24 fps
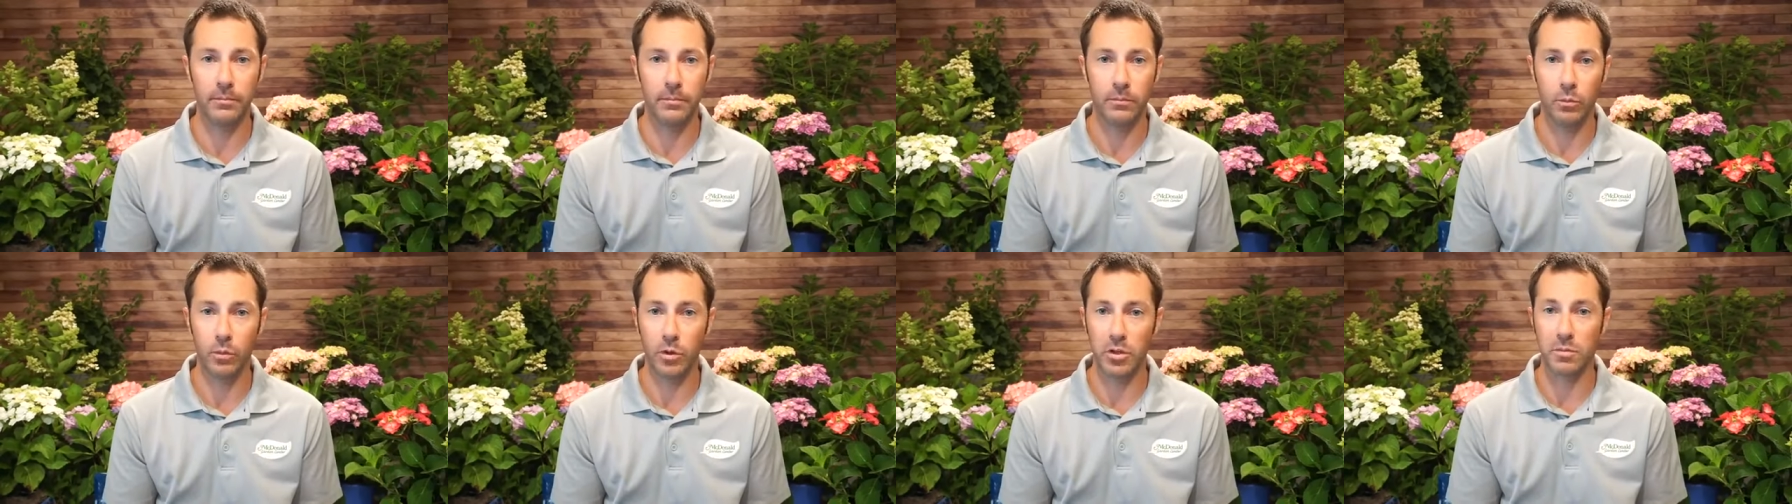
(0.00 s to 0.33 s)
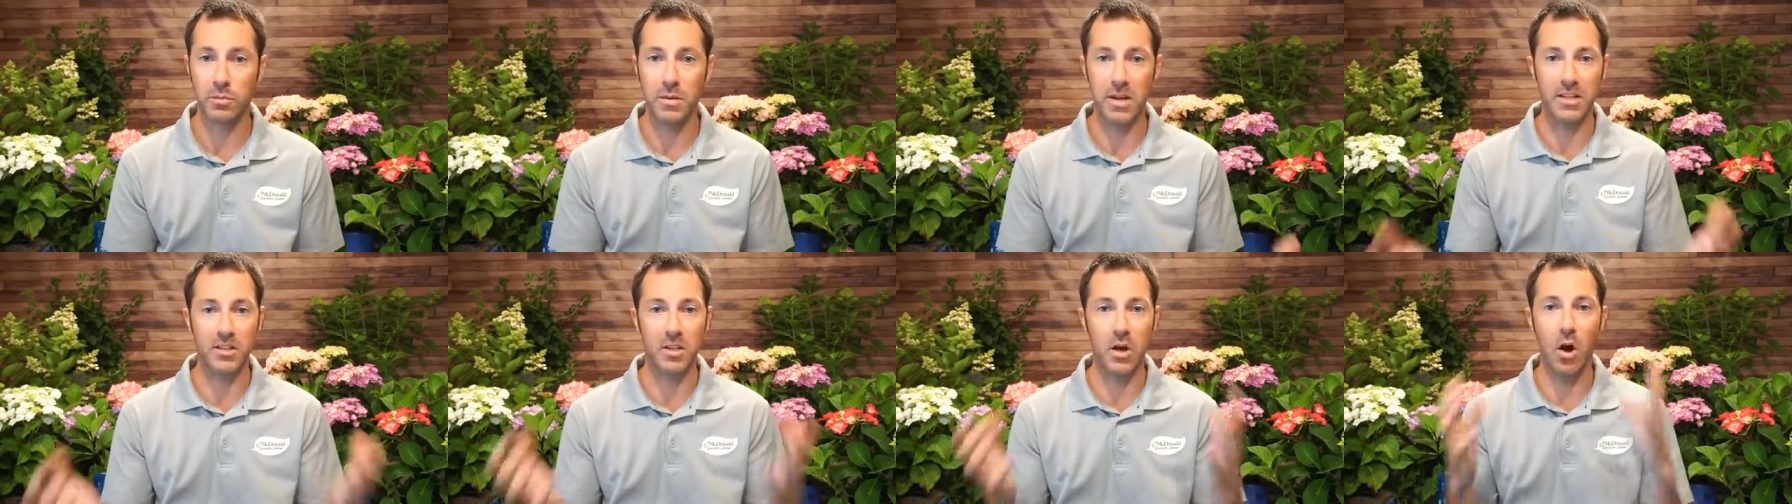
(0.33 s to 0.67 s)
which
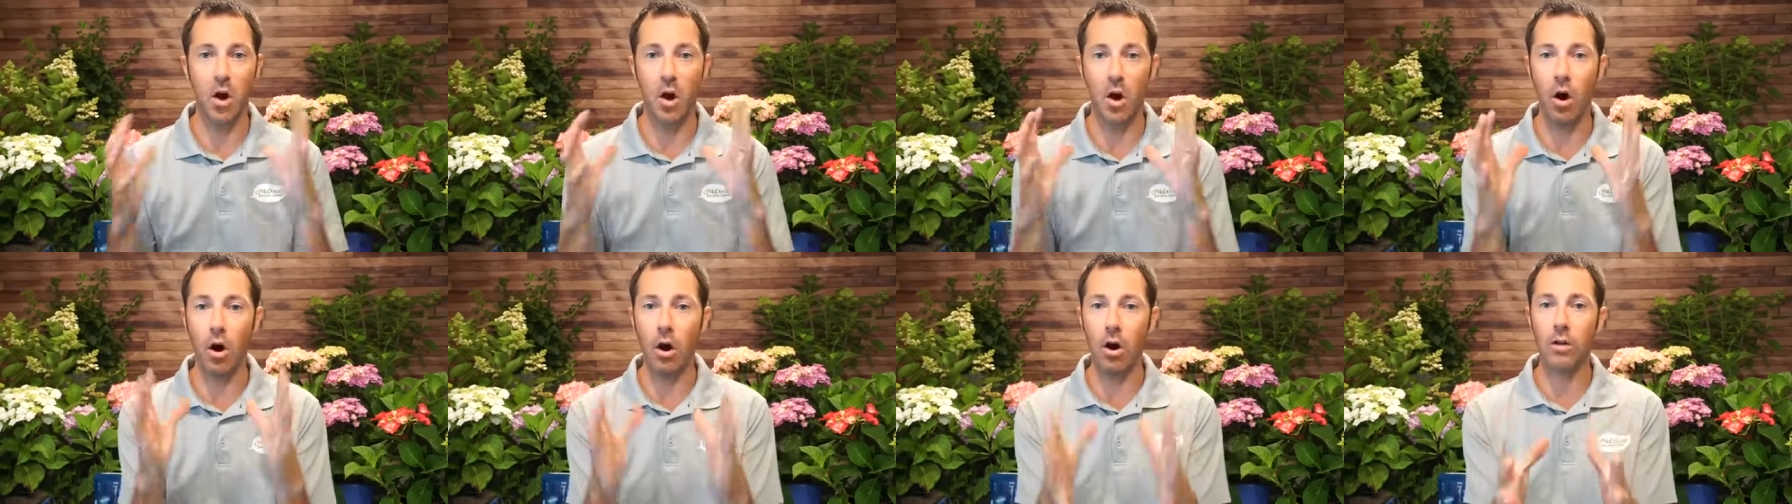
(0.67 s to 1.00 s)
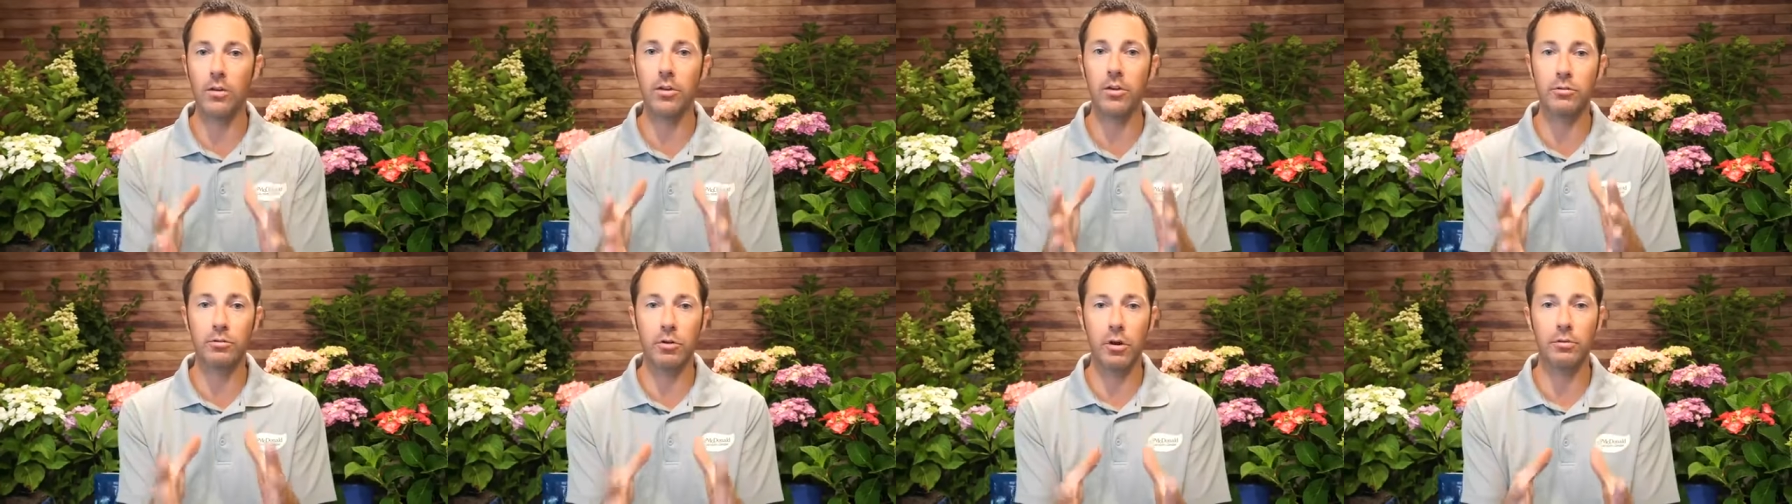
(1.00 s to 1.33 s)
means all
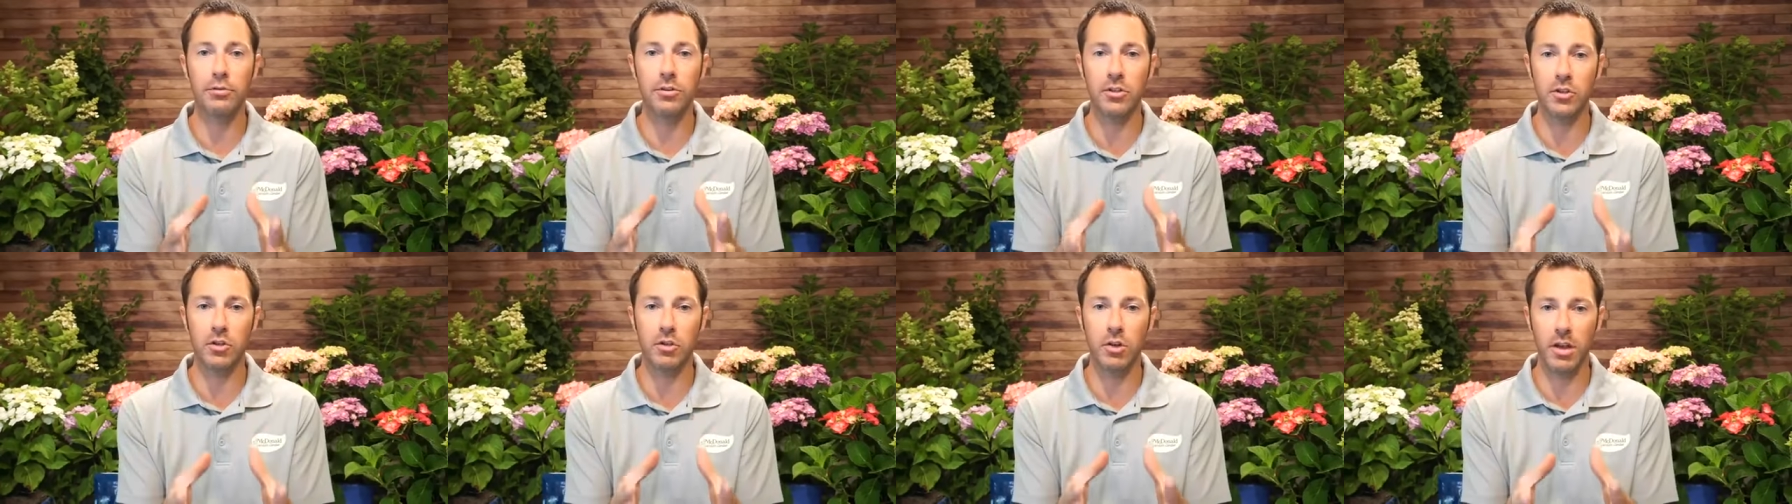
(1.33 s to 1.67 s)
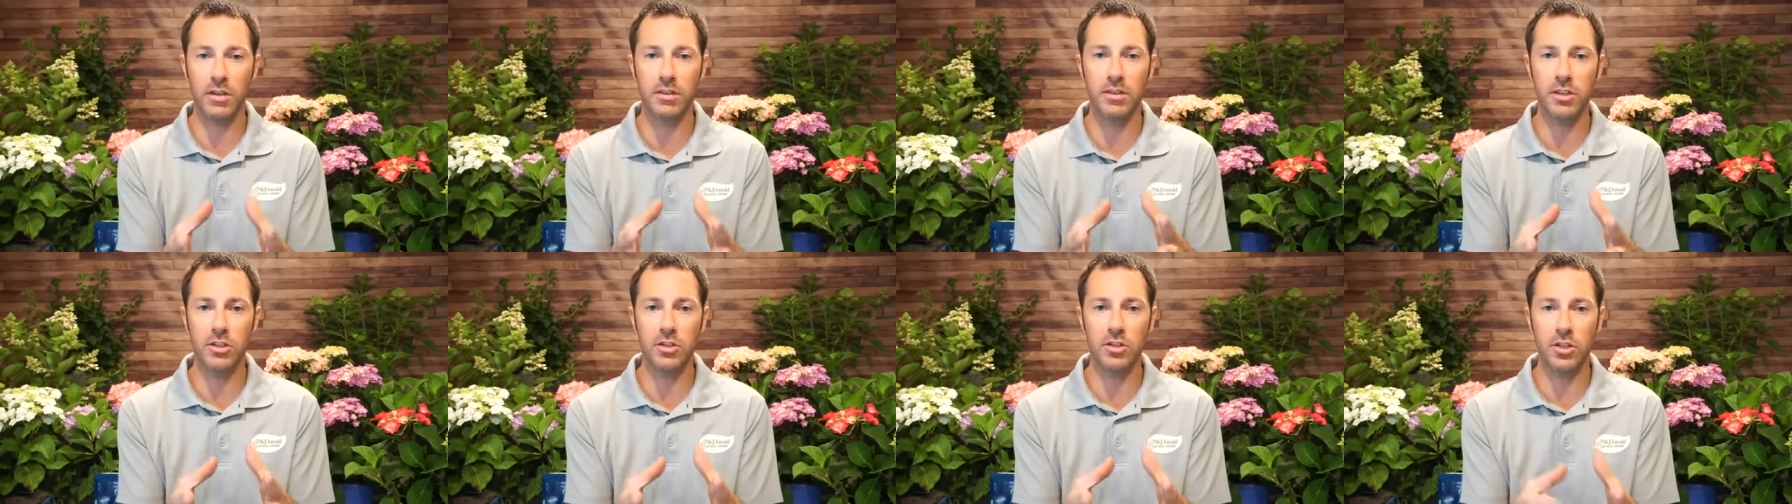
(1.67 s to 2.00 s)
the growth that you
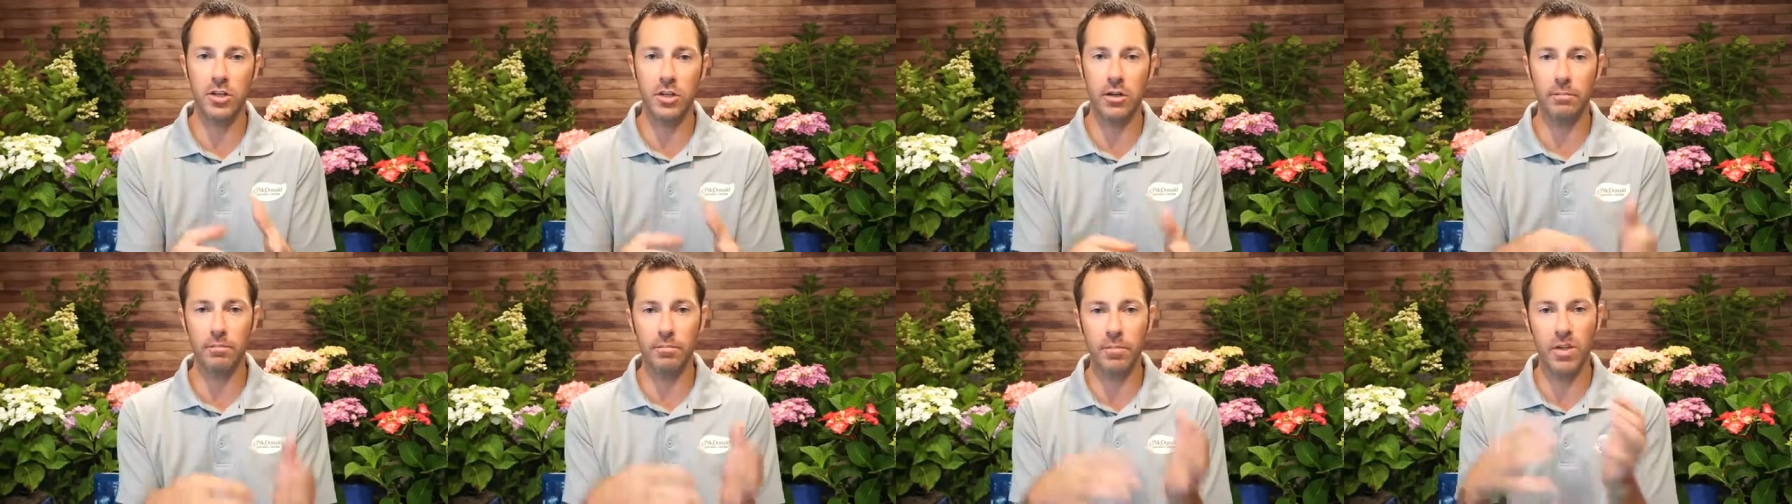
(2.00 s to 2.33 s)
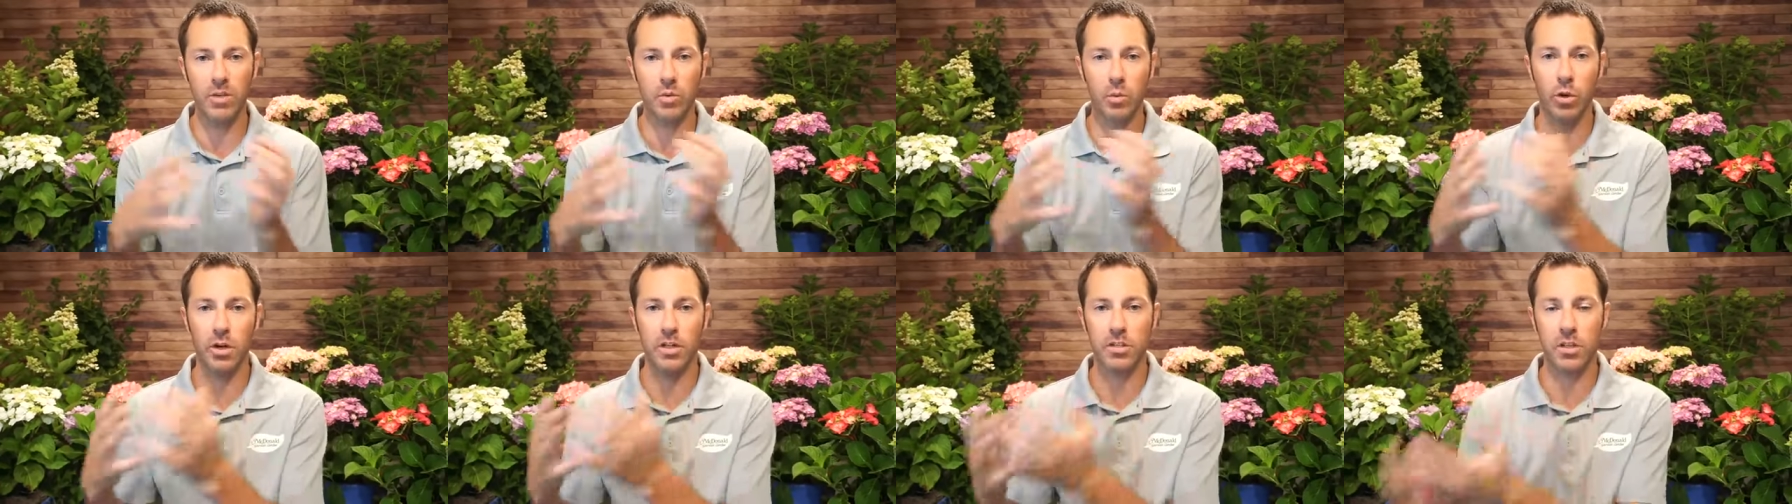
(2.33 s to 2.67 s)
get this year
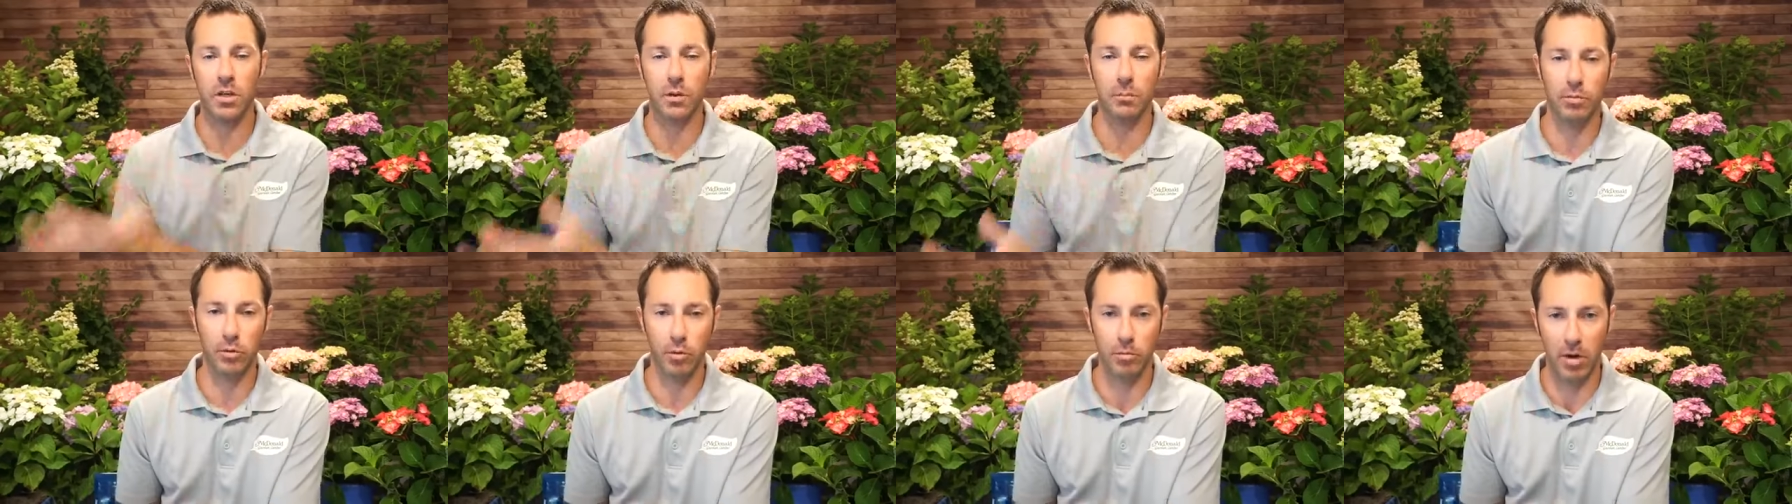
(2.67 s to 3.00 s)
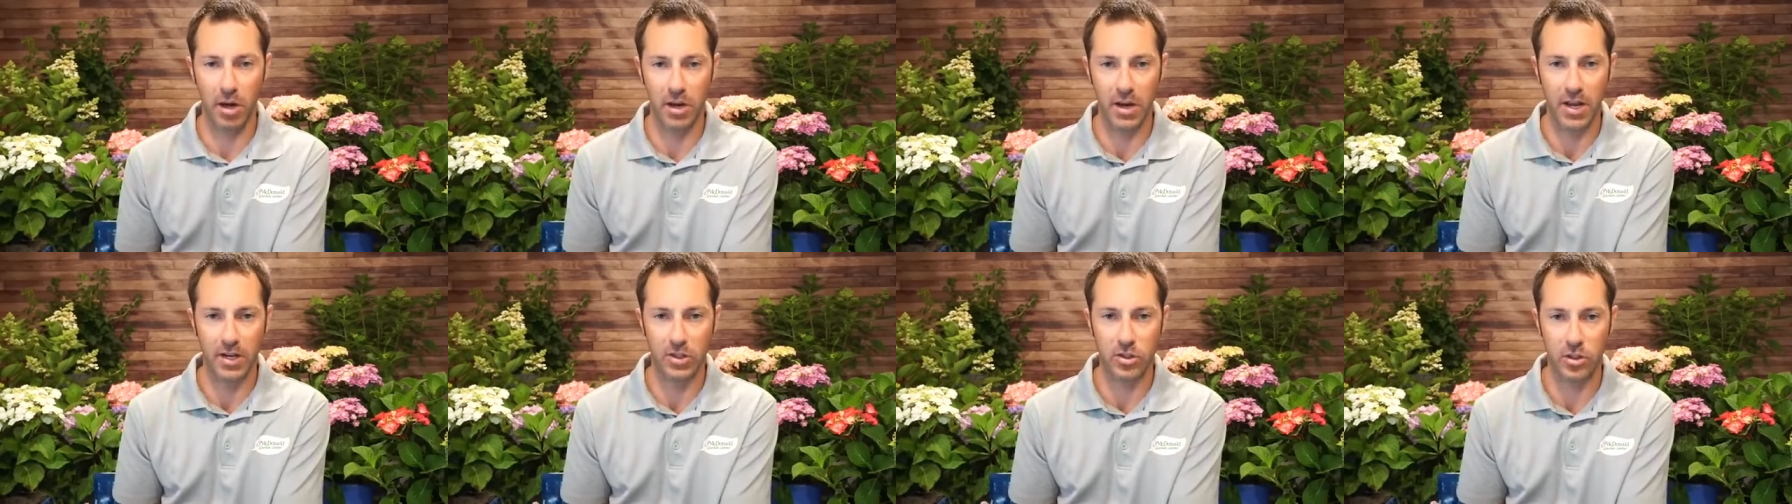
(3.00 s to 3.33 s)
is what it's going to bloom
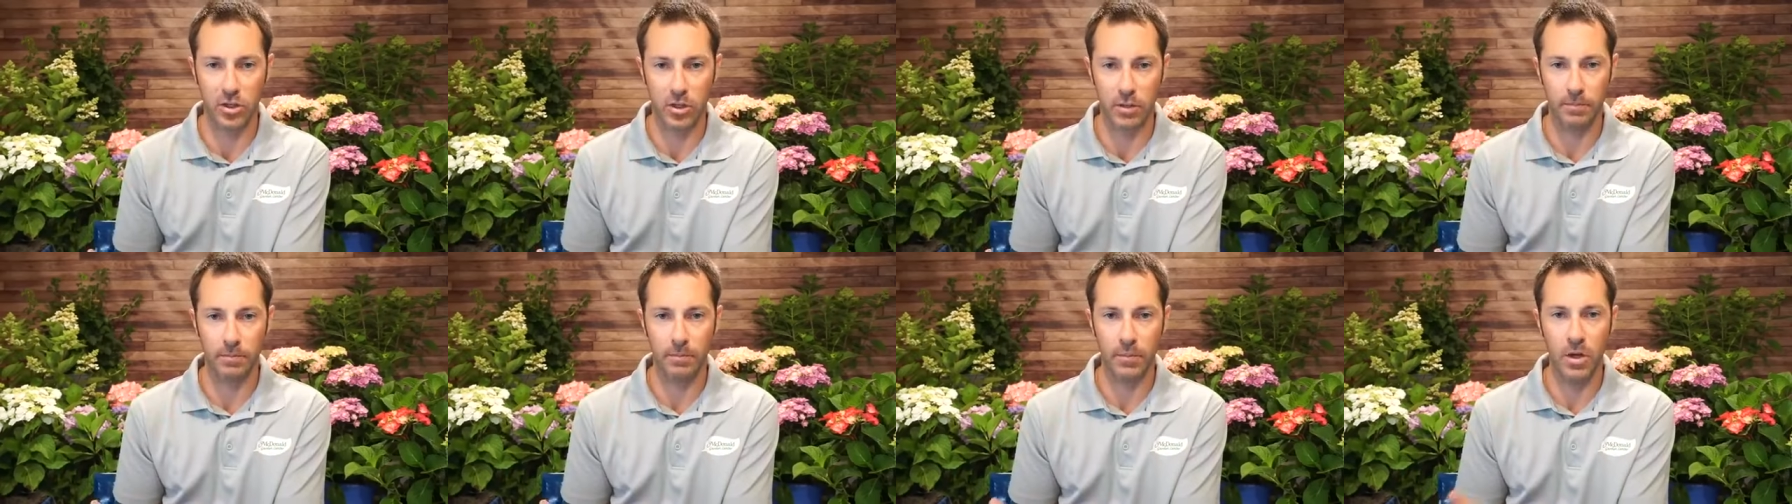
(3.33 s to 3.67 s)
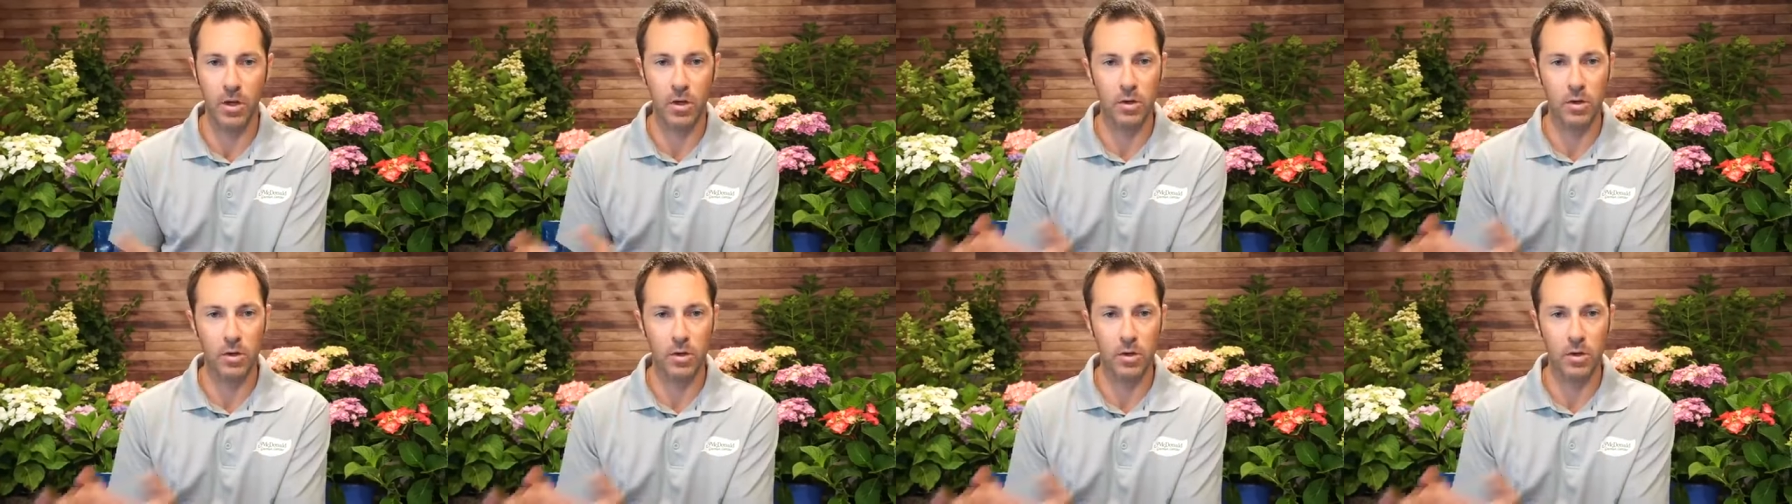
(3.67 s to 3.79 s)
on next year.